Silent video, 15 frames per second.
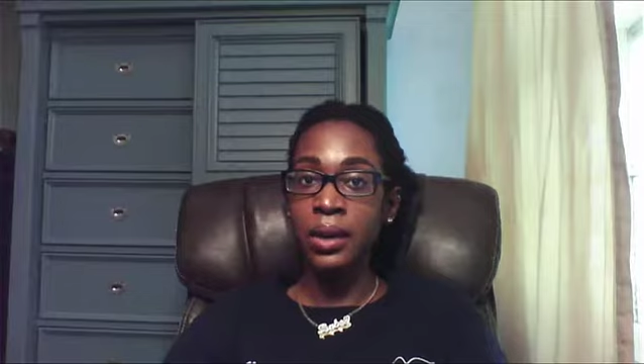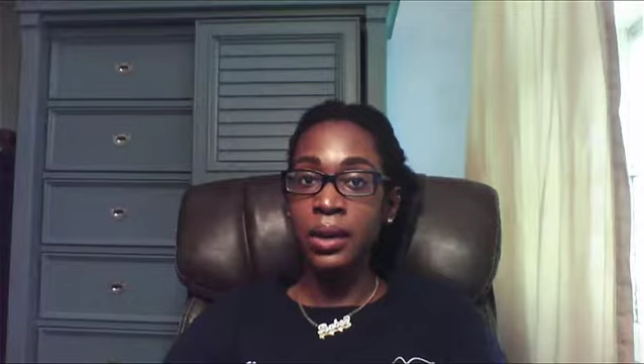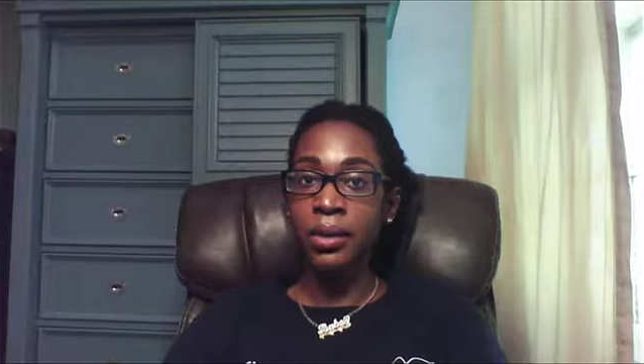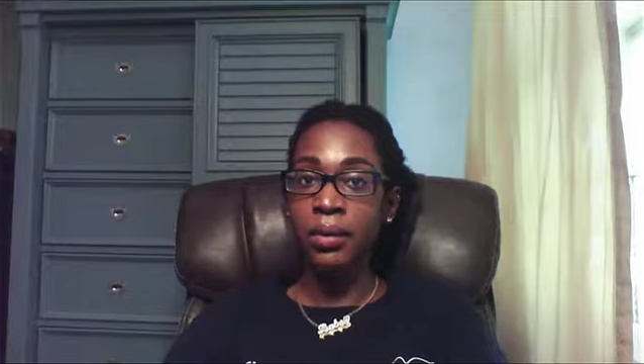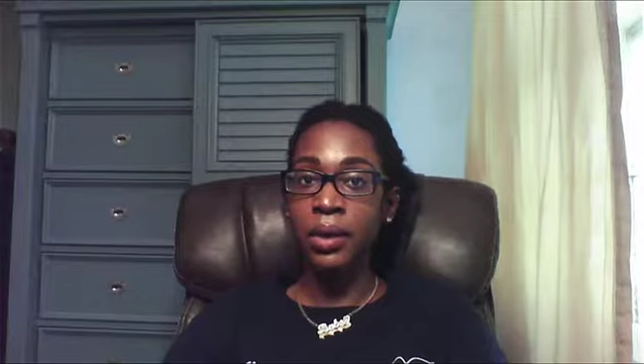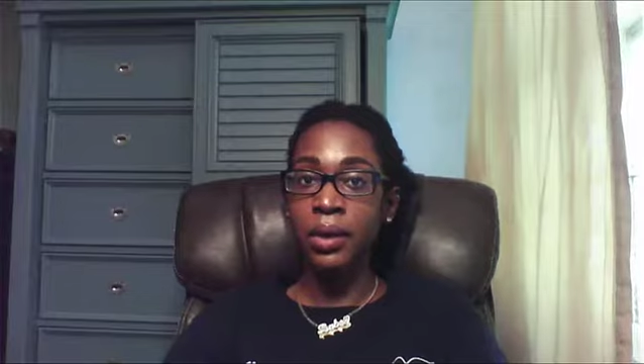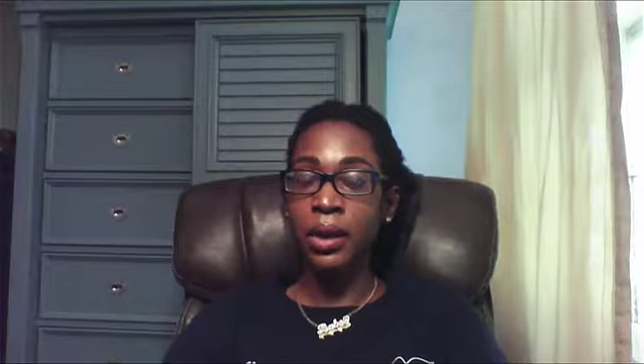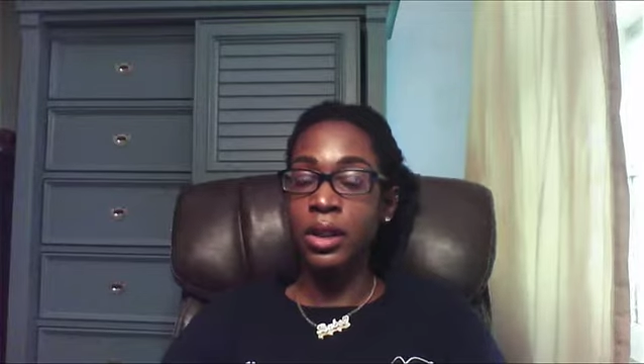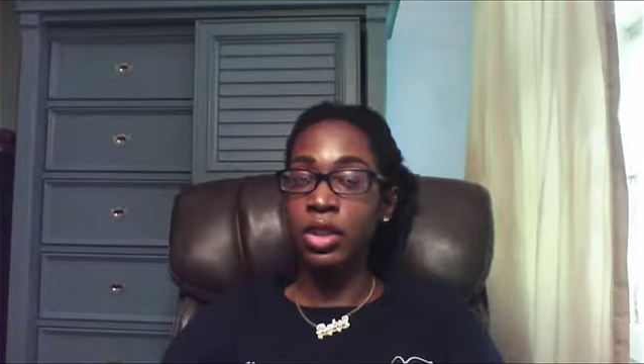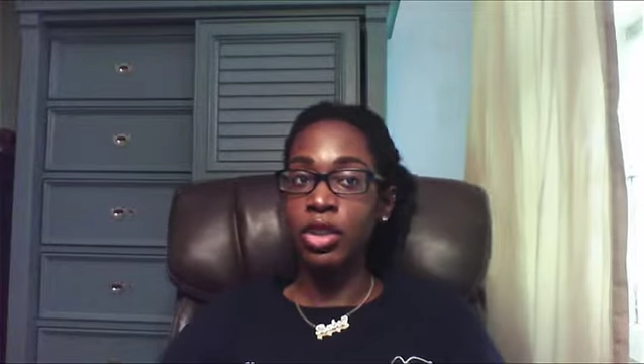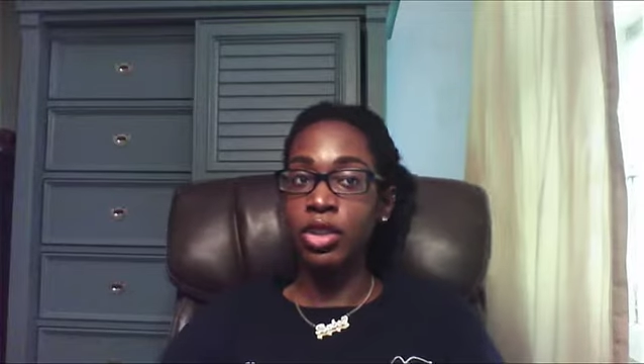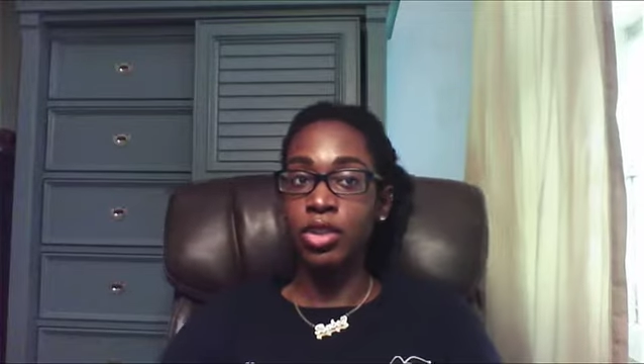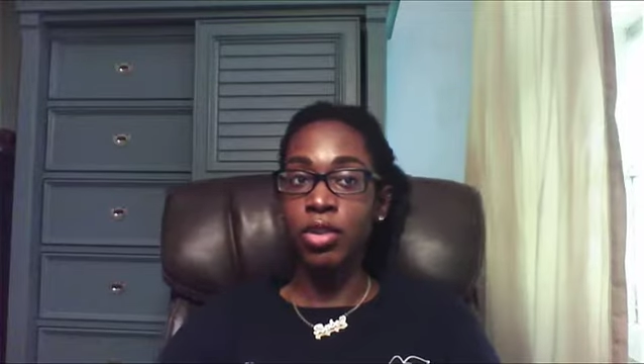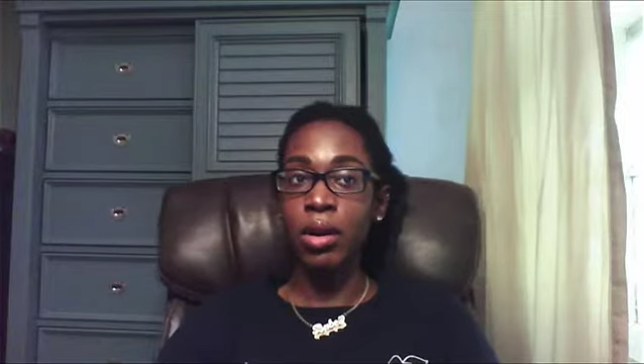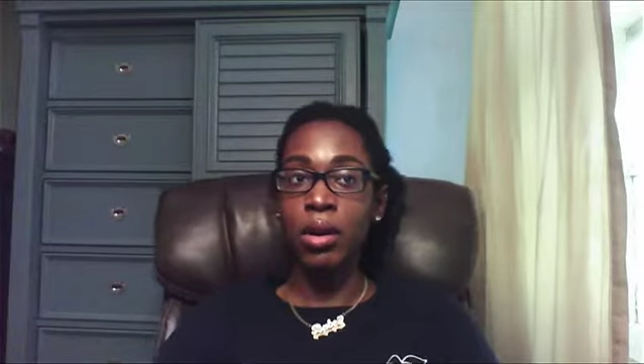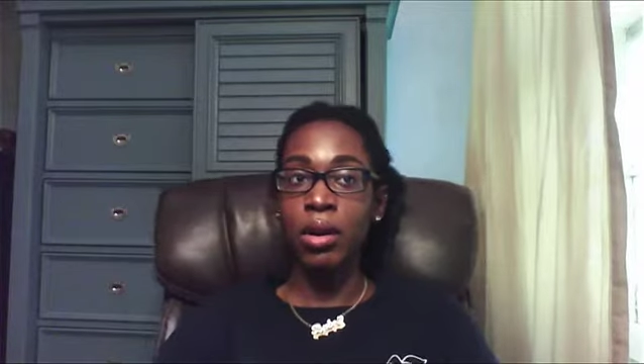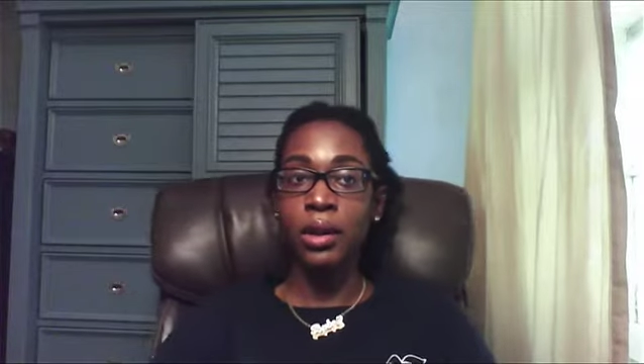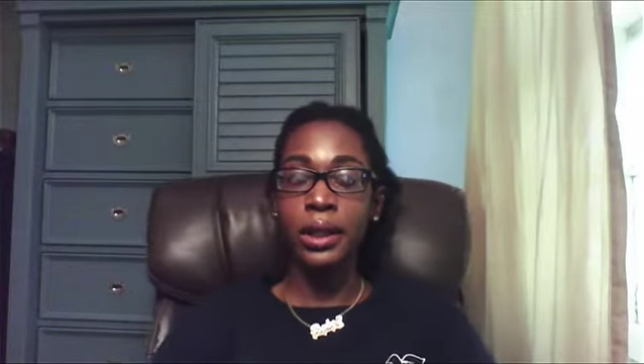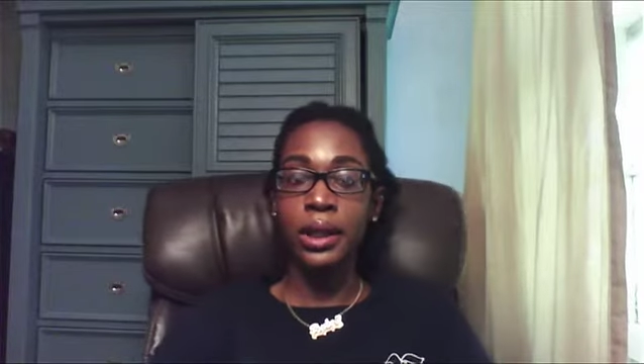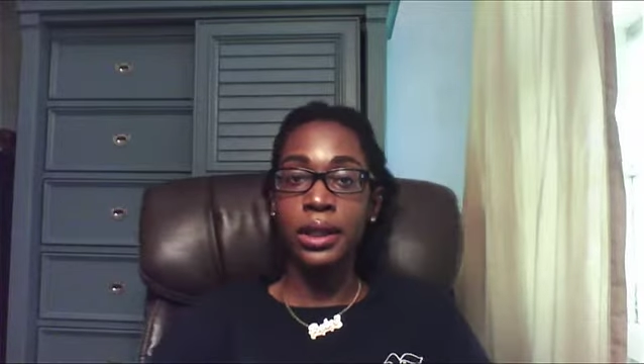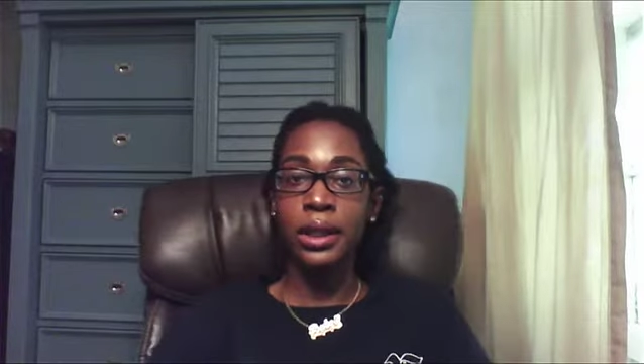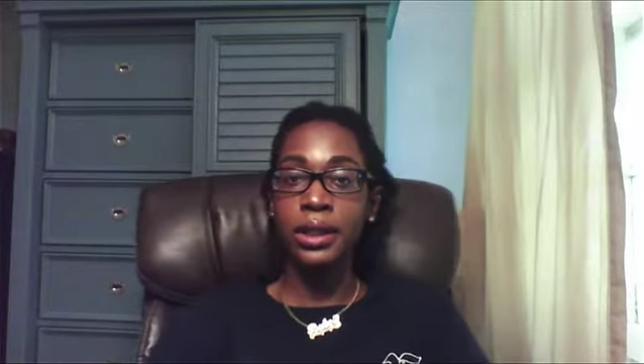a very strong
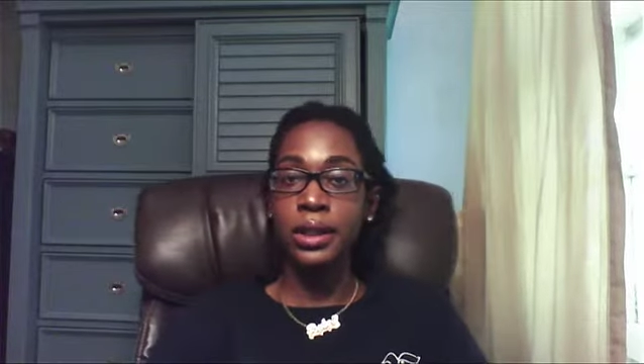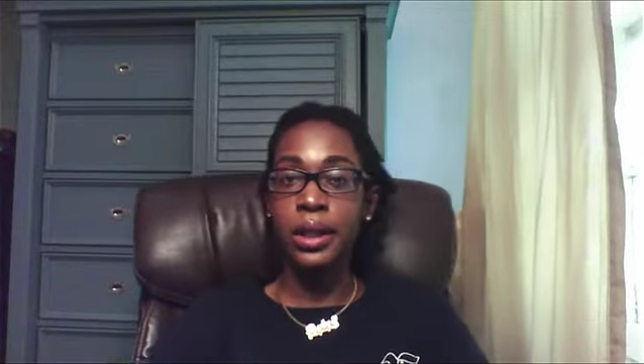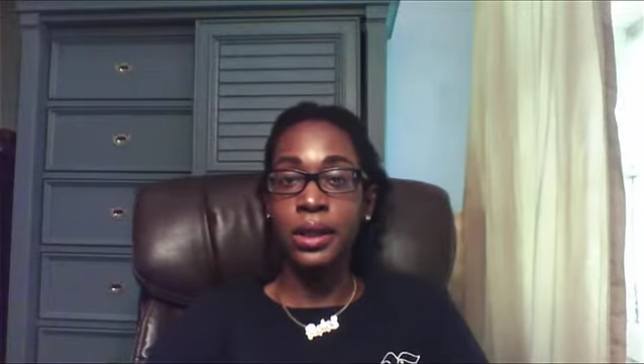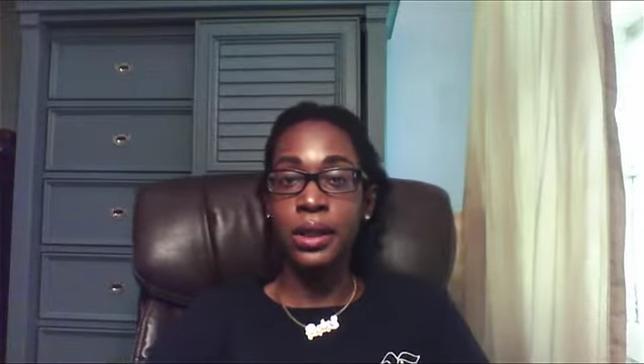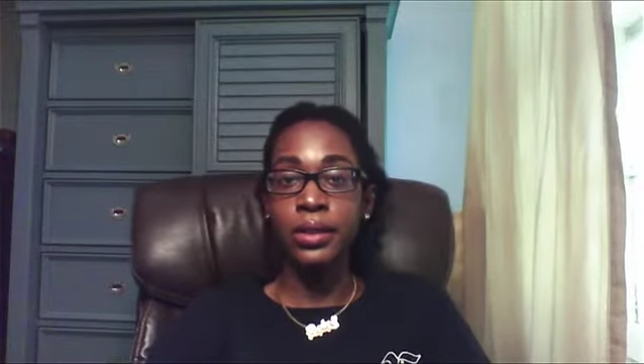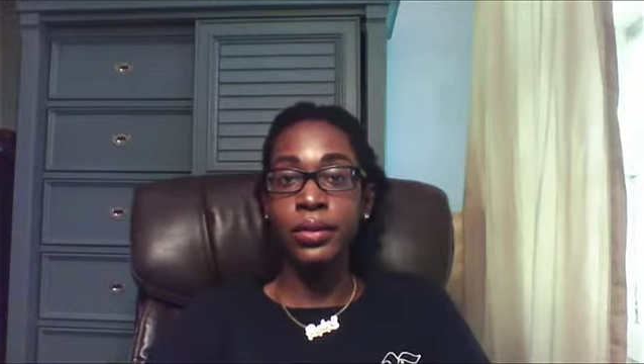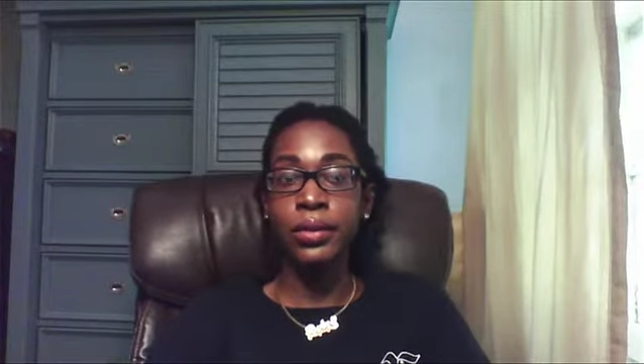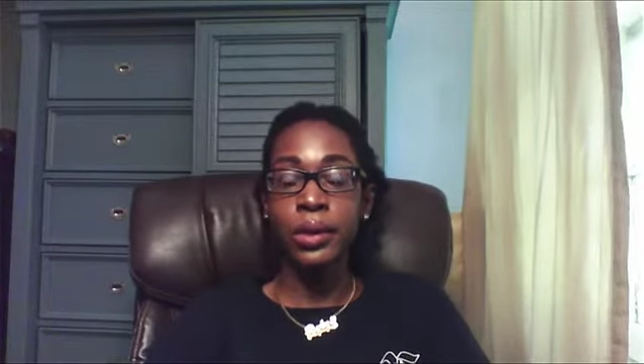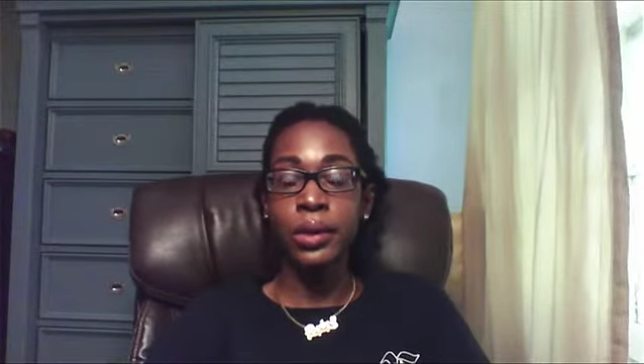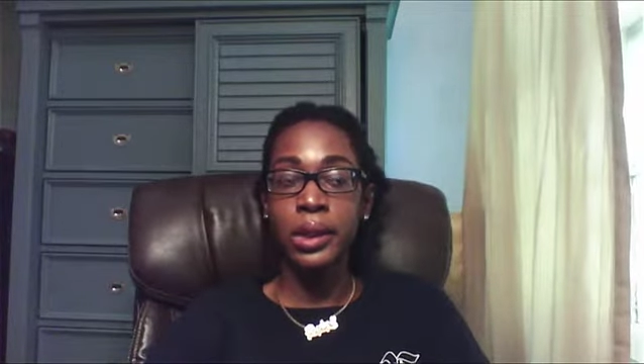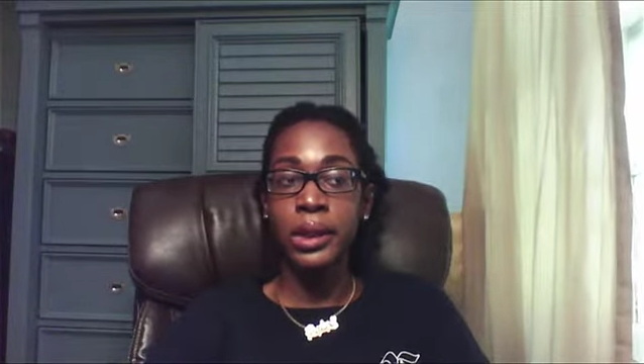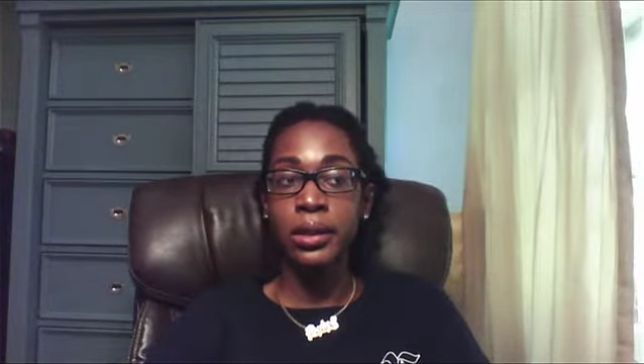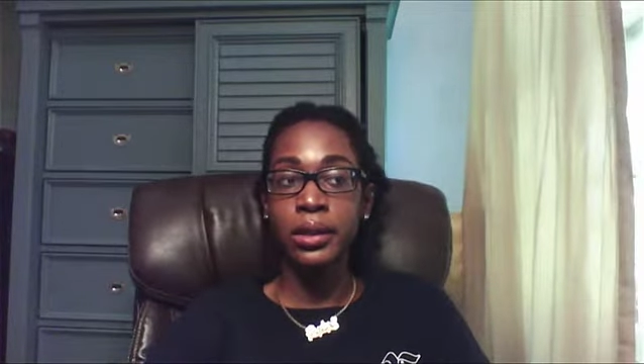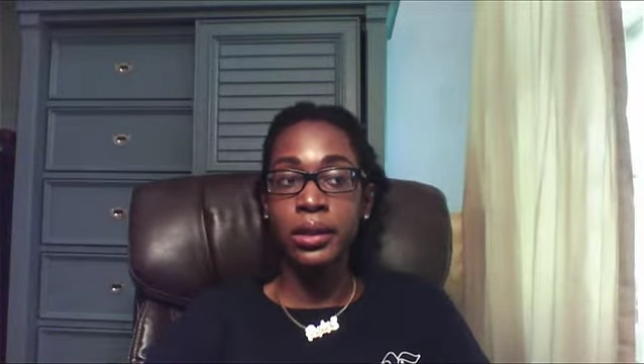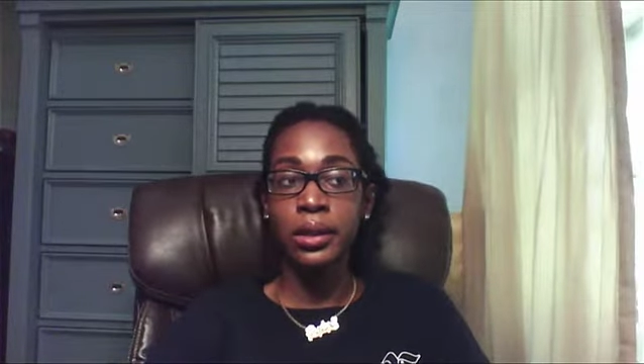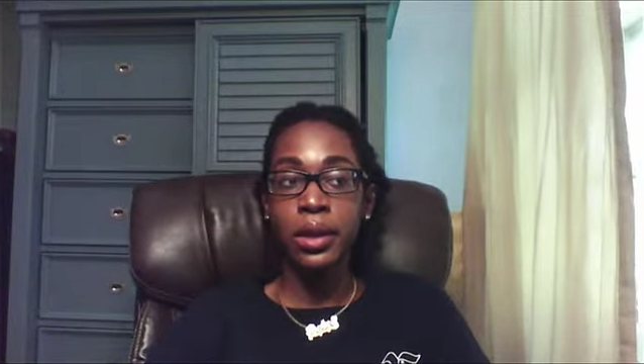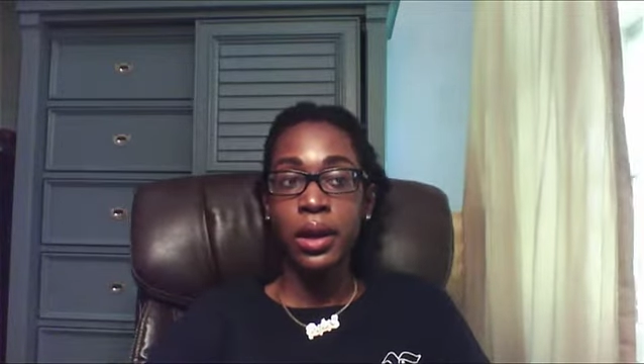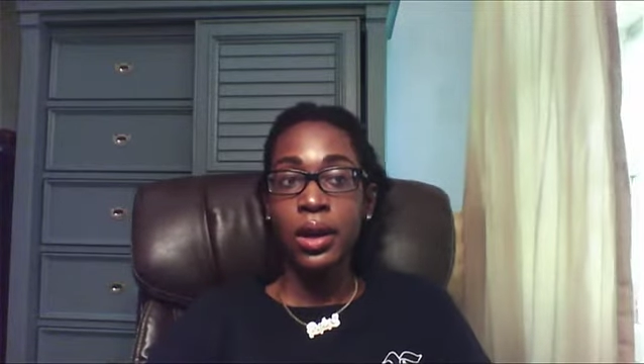and intense voice.